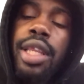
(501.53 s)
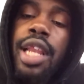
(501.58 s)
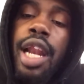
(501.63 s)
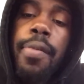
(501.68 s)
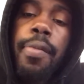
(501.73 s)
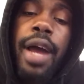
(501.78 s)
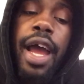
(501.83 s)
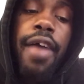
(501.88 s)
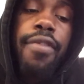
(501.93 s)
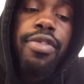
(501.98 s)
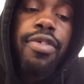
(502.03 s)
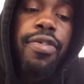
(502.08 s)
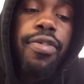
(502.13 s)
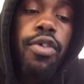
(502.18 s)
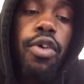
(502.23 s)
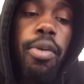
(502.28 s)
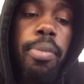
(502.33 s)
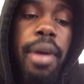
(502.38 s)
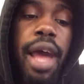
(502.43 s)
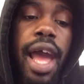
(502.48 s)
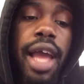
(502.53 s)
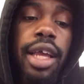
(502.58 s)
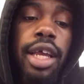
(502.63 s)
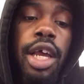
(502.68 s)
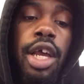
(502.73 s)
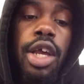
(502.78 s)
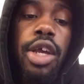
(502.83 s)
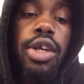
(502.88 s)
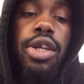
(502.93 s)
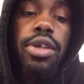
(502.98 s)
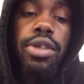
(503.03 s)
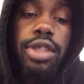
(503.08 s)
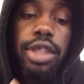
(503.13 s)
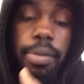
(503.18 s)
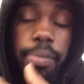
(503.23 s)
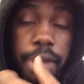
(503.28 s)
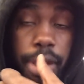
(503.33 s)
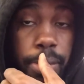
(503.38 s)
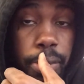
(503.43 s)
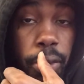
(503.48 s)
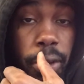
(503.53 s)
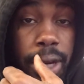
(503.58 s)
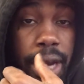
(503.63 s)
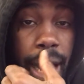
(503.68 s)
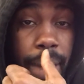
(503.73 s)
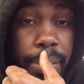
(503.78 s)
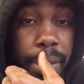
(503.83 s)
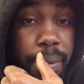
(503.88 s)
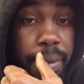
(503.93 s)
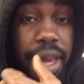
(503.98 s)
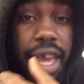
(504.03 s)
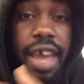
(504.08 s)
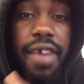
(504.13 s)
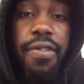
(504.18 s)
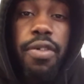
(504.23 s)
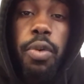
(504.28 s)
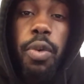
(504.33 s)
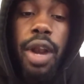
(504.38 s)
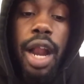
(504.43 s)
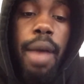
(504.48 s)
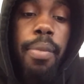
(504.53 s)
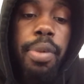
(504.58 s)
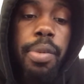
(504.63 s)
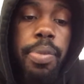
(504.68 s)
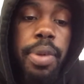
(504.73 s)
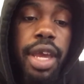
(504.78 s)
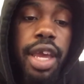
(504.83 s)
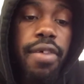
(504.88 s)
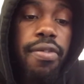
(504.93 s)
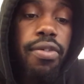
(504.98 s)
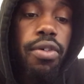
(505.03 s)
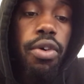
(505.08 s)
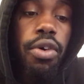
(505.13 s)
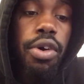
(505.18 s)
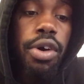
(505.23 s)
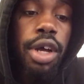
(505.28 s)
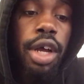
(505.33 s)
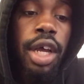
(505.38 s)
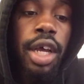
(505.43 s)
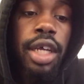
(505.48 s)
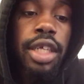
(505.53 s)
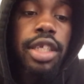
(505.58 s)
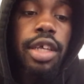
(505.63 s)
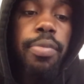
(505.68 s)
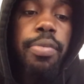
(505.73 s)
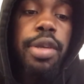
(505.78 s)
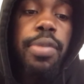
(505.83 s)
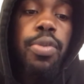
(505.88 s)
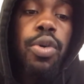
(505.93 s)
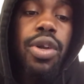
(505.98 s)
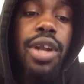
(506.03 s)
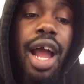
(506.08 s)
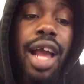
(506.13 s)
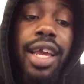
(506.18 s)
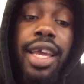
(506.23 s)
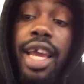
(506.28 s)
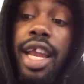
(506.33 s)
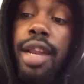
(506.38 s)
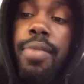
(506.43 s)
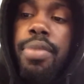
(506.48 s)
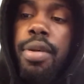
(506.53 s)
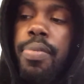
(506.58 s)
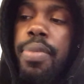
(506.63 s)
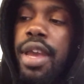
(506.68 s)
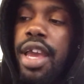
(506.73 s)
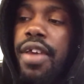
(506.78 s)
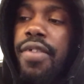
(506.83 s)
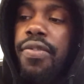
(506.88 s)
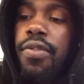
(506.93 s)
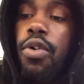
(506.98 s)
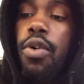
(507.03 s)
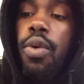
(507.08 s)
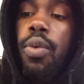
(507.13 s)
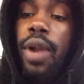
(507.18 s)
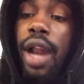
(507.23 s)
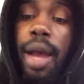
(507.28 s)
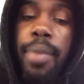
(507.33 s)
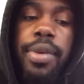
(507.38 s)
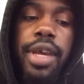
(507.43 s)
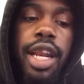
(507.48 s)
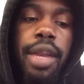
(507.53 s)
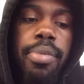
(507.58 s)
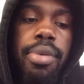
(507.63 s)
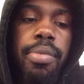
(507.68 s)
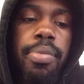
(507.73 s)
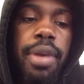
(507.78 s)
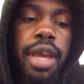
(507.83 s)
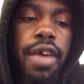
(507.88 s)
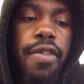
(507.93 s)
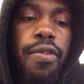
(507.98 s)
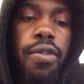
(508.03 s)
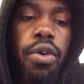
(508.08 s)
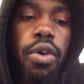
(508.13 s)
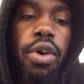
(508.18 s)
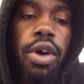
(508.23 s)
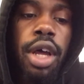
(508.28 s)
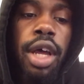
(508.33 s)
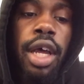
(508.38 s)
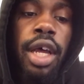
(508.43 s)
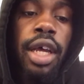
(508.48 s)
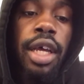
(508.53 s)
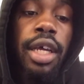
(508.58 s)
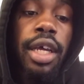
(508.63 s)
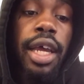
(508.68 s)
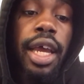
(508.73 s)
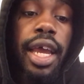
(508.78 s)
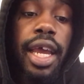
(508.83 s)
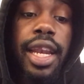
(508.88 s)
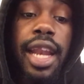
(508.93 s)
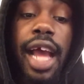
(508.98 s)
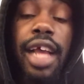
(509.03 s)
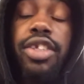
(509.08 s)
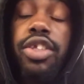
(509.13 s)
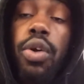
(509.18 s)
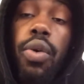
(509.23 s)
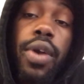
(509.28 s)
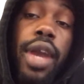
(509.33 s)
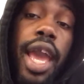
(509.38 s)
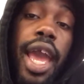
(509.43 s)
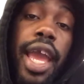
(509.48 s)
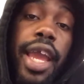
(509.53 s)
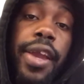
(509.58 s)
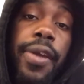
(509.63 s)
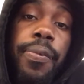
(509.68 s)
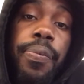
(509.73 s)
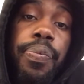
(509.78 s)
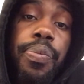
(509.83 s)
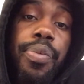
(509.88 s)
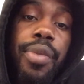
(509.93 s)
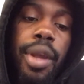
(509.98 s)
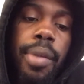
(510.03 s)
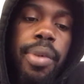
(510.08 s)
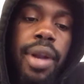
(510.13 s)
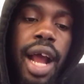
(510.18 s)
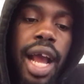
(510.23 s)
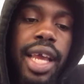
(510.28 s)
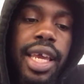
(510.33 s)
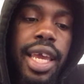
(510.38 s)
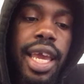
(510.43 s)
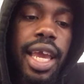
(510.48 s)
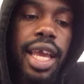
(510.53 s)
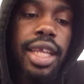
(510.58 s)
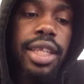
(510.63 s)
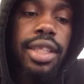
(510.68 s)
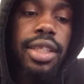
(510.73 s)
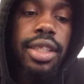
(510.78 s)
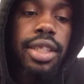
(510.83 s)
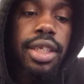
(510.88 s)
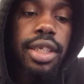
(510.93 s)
then I might have to fall back. Some people are not prepared for what I'm prepared for. Some people are not getting prepared for what I'm getting prepared for. And that's okay. But I can't